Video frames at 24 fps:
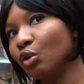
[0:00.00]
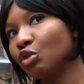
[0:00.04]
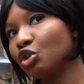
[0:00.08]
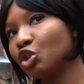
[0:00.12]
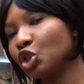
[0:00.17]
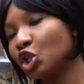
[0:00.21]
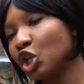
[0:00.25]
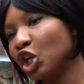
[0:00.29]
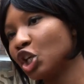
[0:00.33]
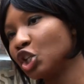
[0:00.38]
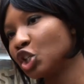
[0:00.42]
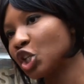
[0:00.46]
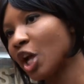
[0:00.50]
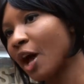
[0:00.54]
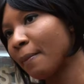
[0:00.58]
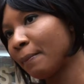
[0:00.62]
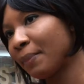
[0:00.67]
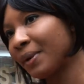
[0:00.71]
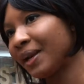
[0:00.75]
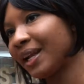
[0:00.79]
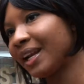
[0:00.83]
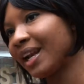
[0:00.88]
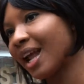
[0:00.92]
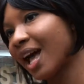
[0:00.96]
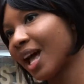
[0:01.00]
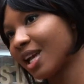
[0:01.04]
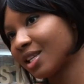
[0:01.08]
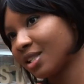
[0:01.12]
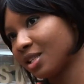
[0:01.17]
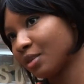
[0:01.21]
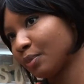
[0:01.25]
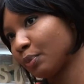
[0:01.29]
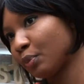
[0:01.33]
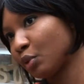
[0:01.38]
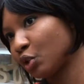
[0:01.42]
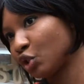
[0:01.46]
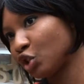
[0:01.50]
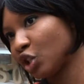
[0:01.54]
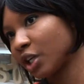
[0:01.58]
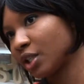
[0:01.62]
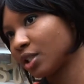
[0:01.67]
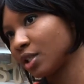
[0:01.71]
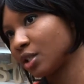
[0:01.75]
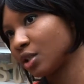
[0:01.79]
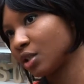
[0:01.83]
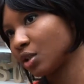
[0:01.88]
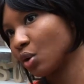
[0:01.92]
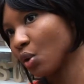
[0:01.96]
change happening as the
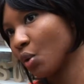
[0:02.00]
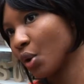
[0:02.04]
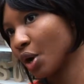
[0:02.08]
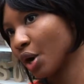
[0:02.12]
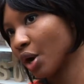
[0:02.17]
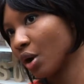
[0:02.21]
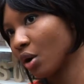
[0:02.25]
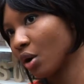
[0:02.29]
project is going